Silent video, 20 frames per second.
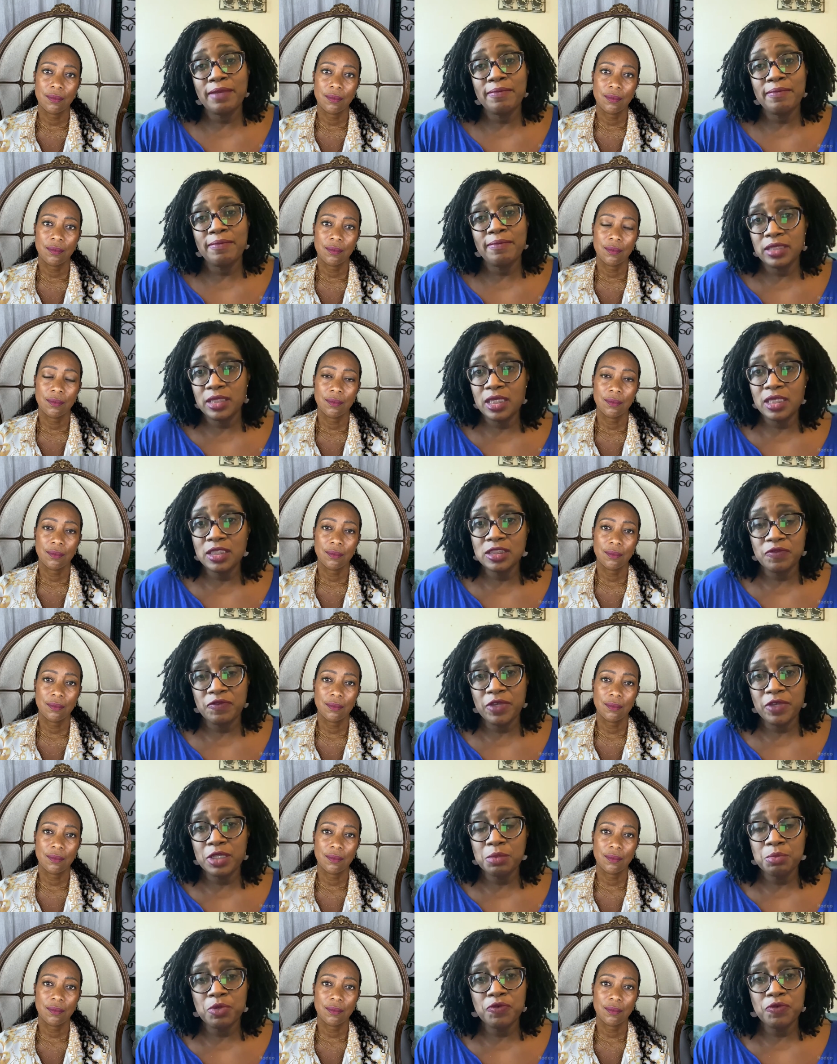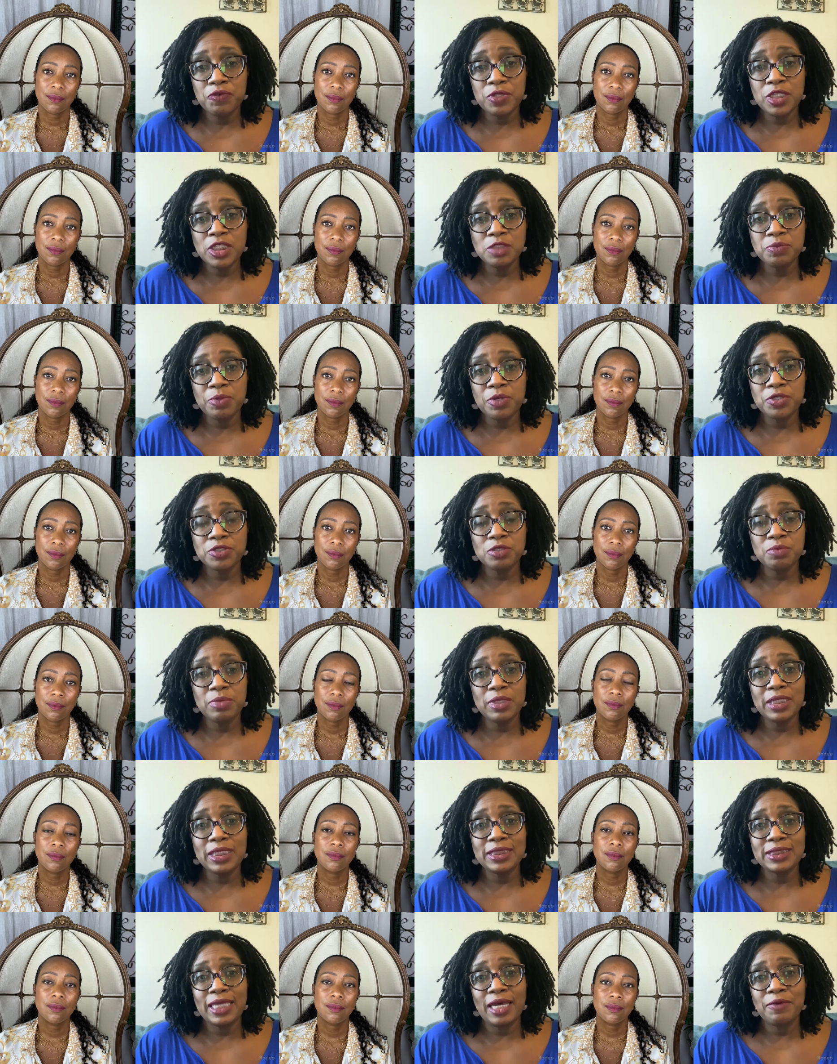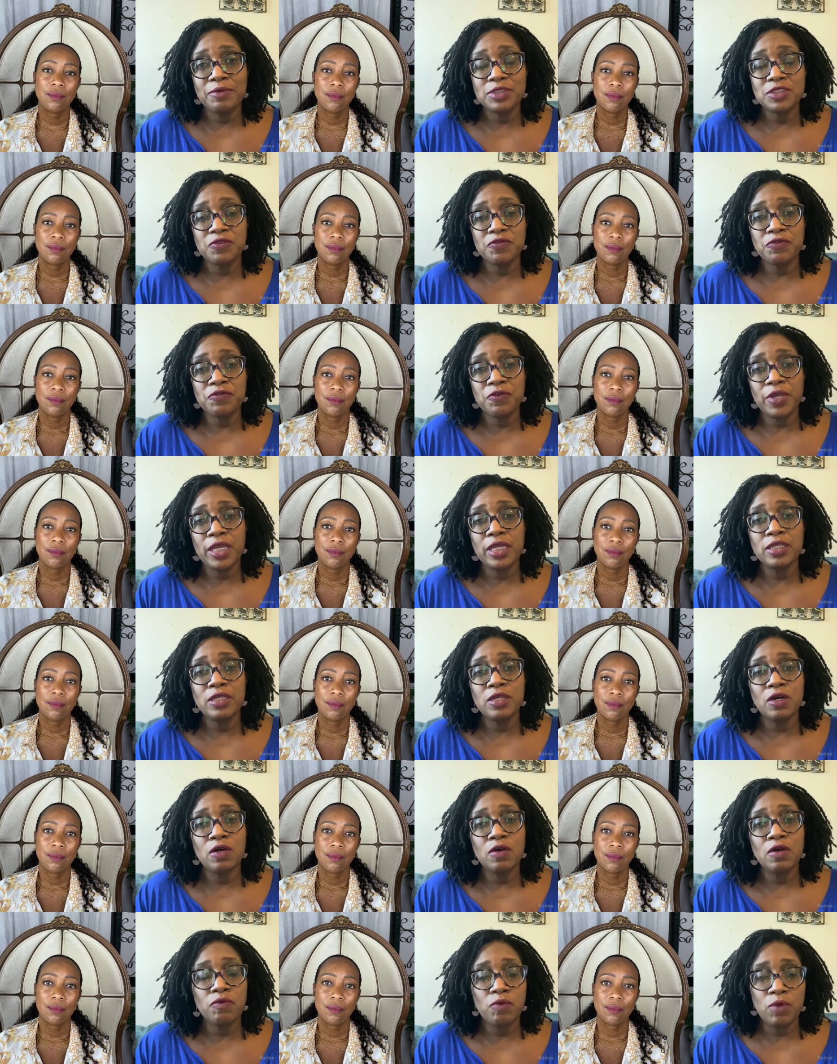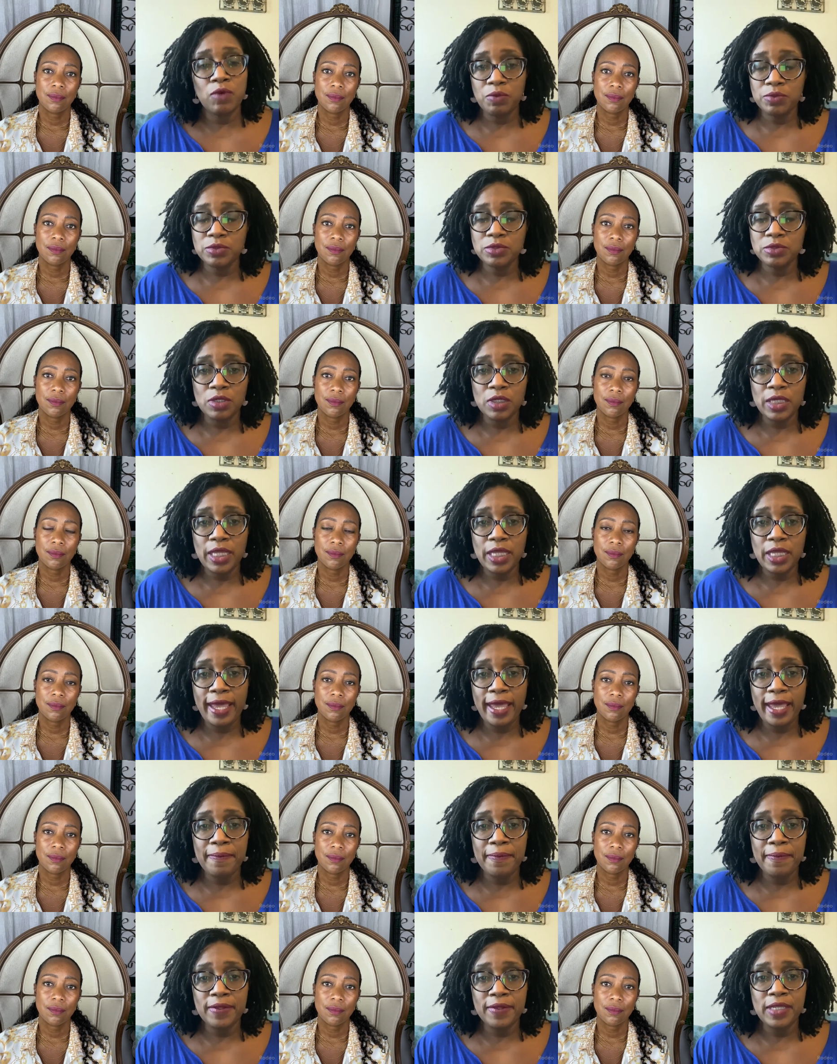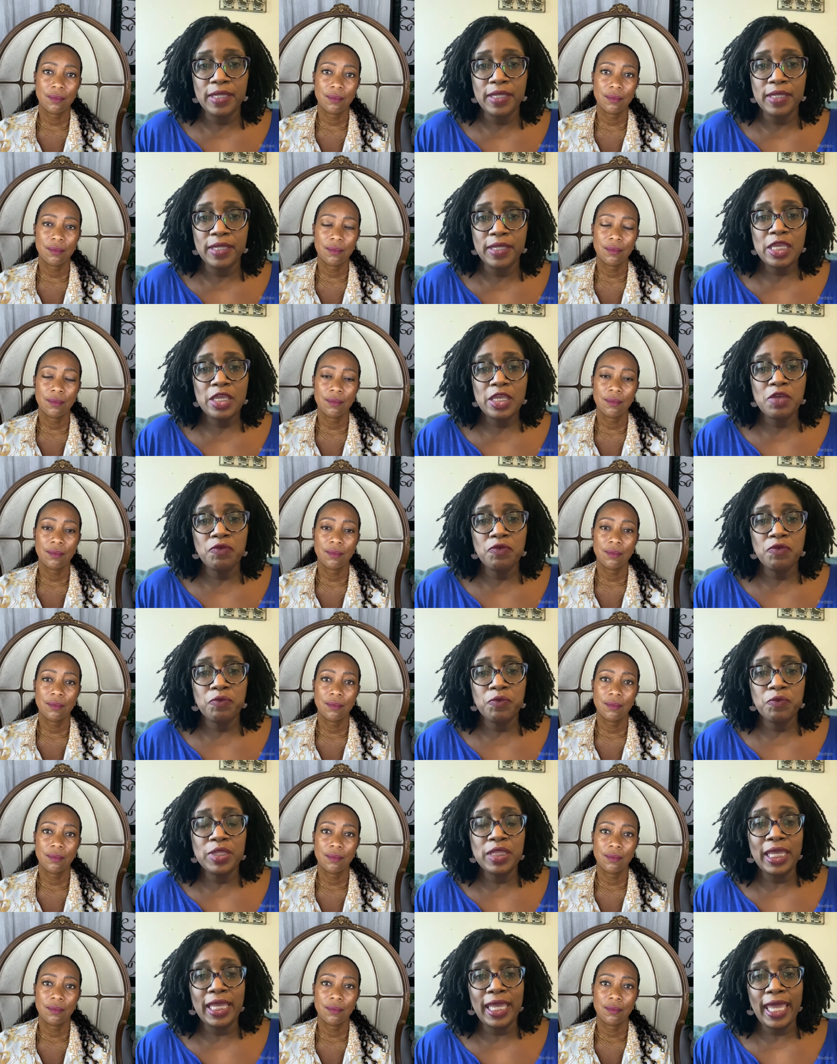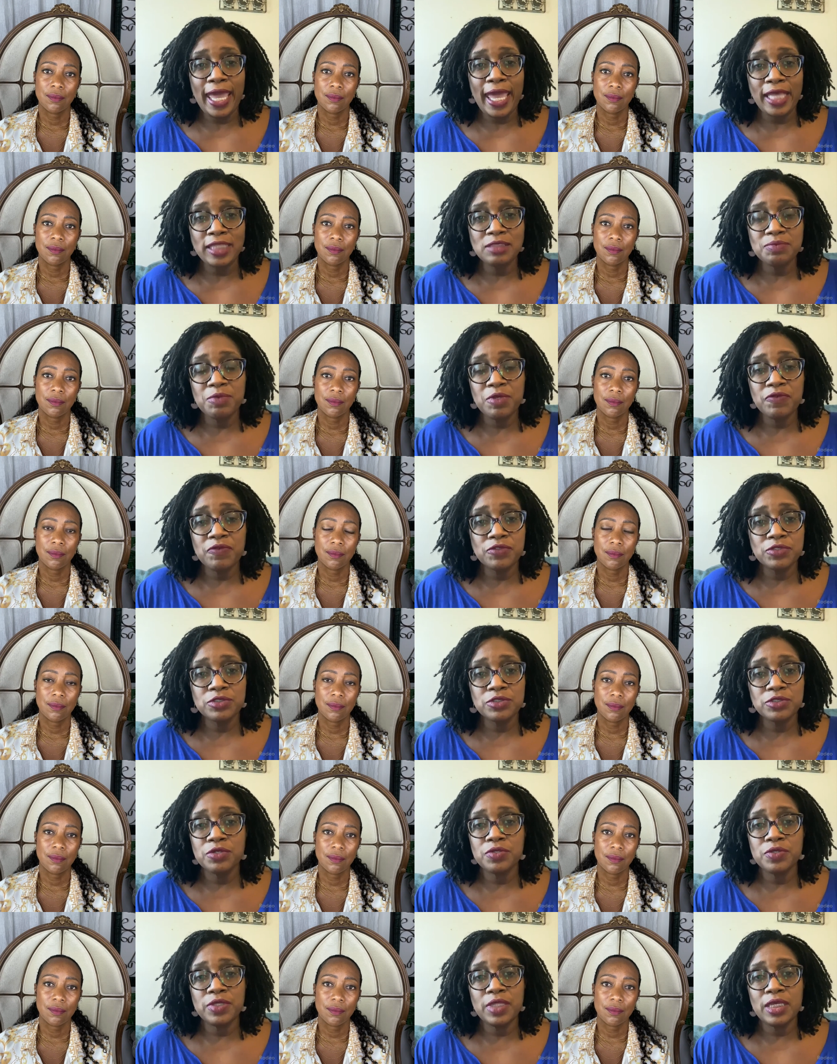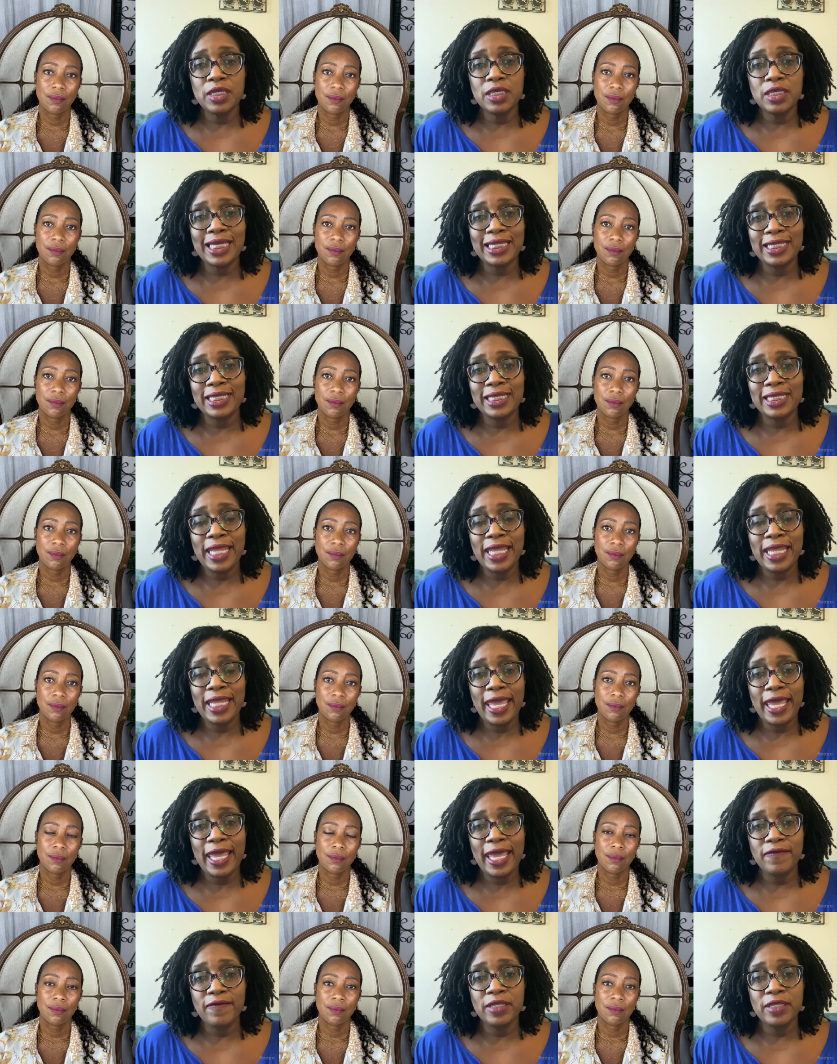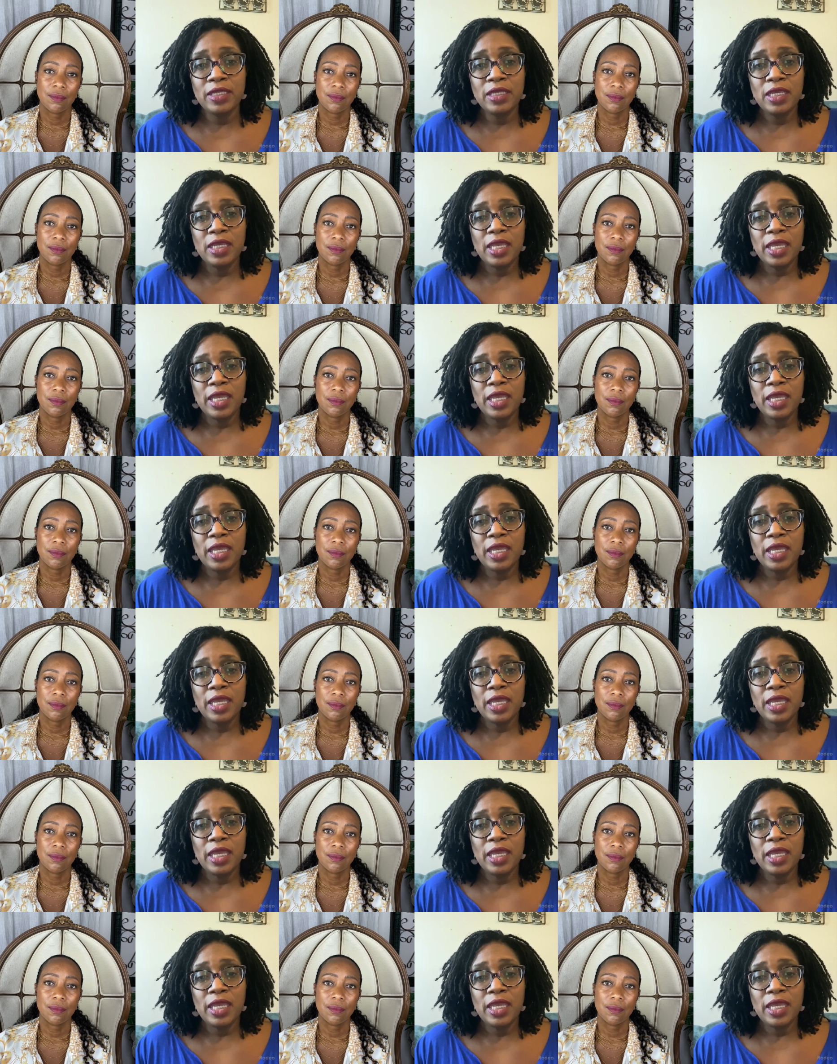Speaker 1: so I can make things available for this person, because I was afraid of what was going to happen if when they asked me for certain things, I didn't have it.